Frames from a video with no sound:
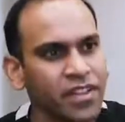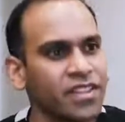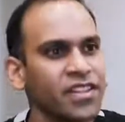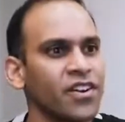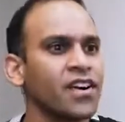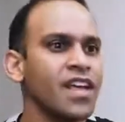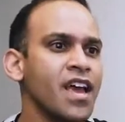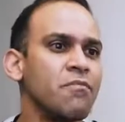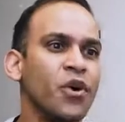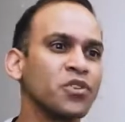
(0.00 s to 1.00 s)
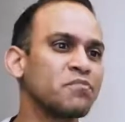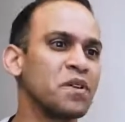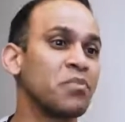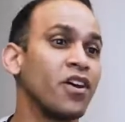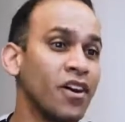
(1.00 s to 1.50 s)
No, but still. Most
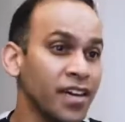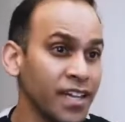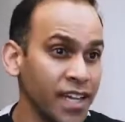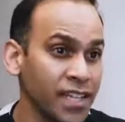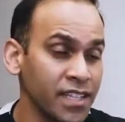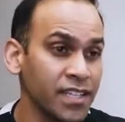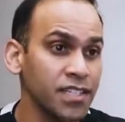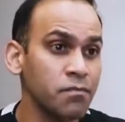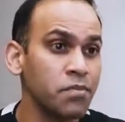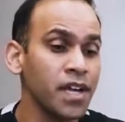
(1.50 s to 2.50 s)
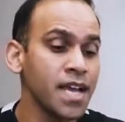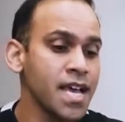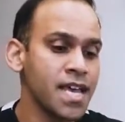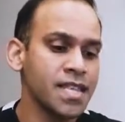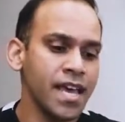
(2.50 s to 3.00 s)
people aren't like this, but
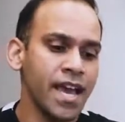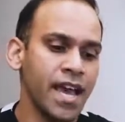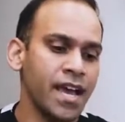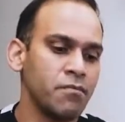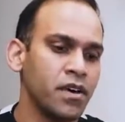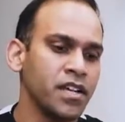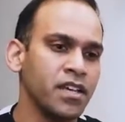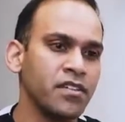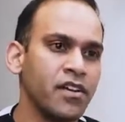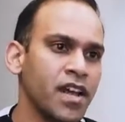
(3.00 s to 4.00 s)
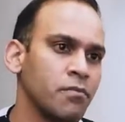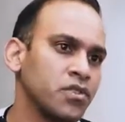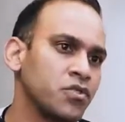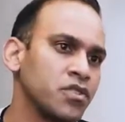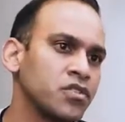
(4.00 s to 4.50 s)
they had money in their
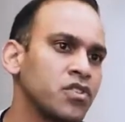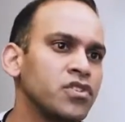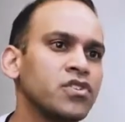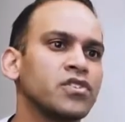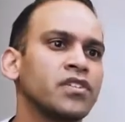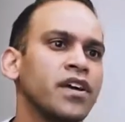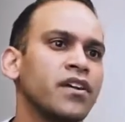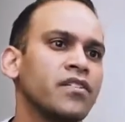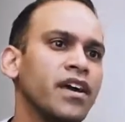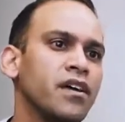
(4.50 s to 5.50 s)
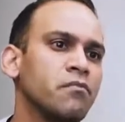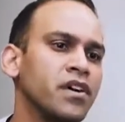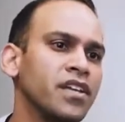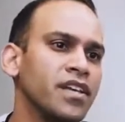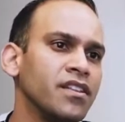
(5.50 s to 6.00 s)
ambulatory surgical center, they had
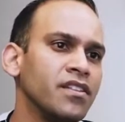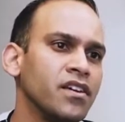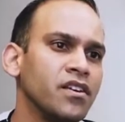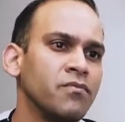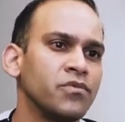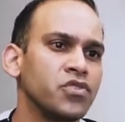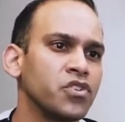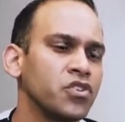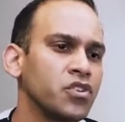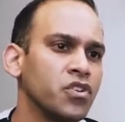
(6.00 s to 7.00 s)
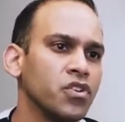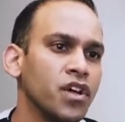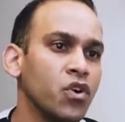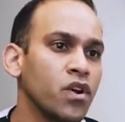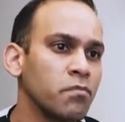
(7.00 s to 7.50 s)
money in their surgical
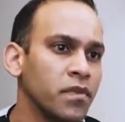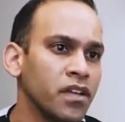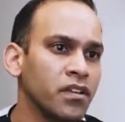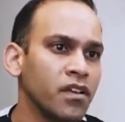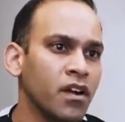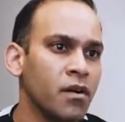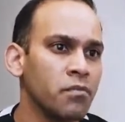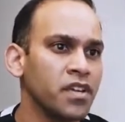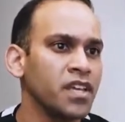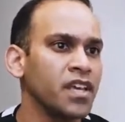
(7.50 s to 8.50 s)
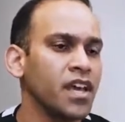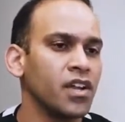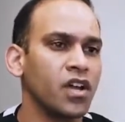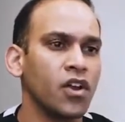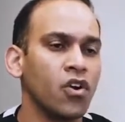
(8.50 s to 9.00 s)
equipment company, and
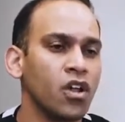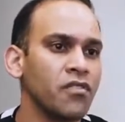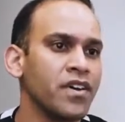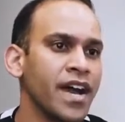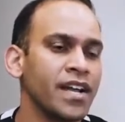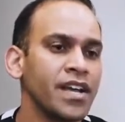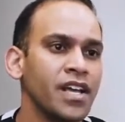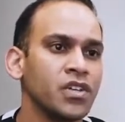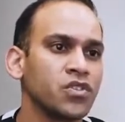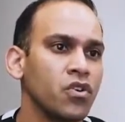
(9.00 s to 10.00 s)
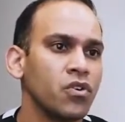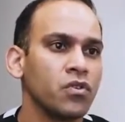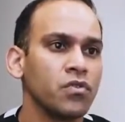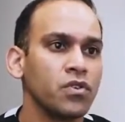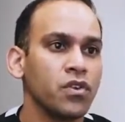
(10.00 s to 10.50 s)
all of that.
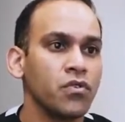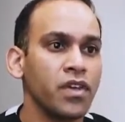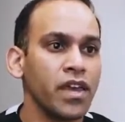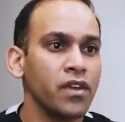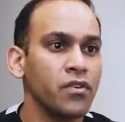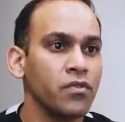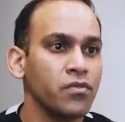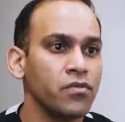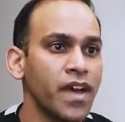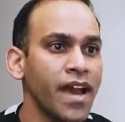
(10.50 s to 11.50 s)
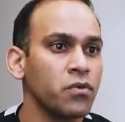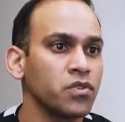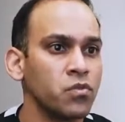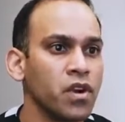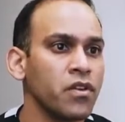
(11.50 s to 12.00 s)
So, you know, that
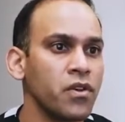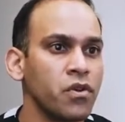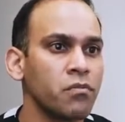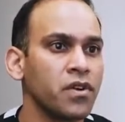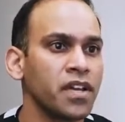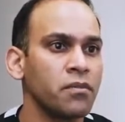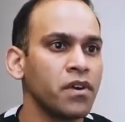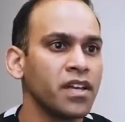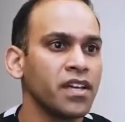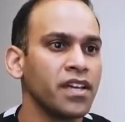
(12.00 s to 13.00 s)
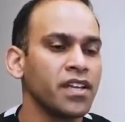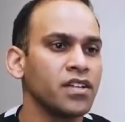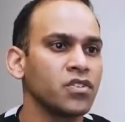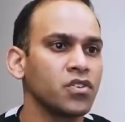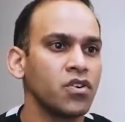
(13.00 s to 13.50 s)
was where they were bringing money in.
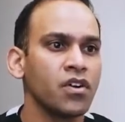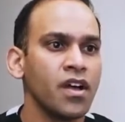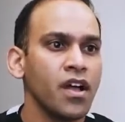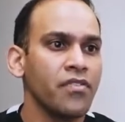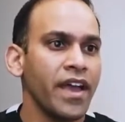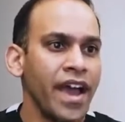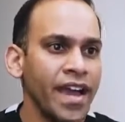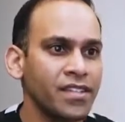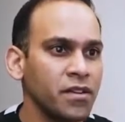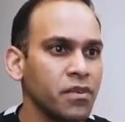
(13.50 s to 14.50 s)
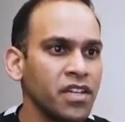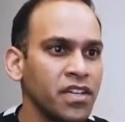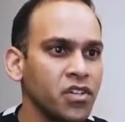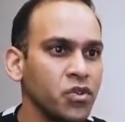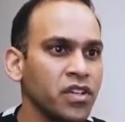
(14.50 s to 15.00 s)
So they had somebody
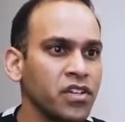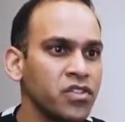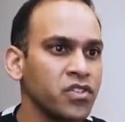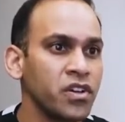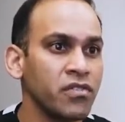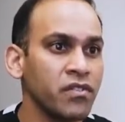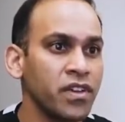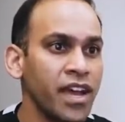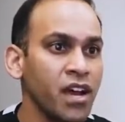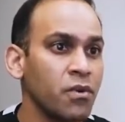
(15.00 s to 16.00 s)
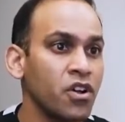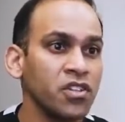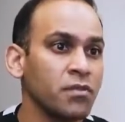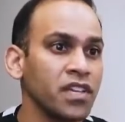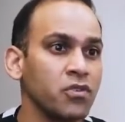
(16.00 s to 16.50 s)
in doing conservative care, but
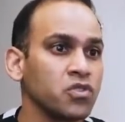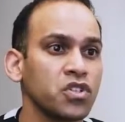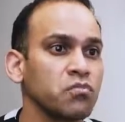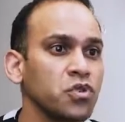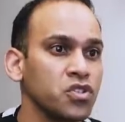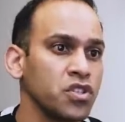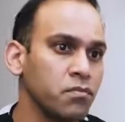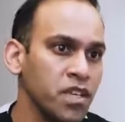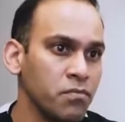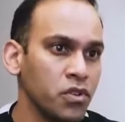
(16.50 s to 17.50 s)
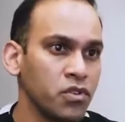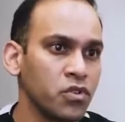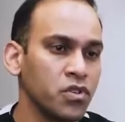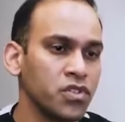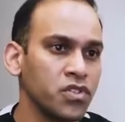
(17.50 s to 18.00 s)
ultimately it was just pushing people
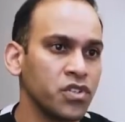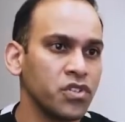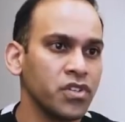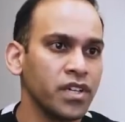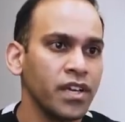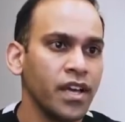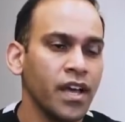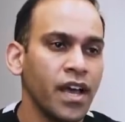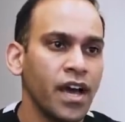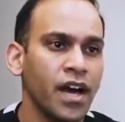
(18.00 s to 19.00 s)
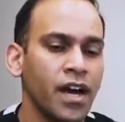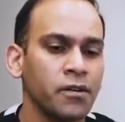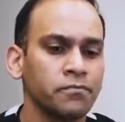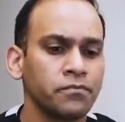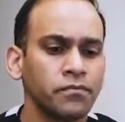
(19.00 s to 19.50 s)
towards surgery. Yeah.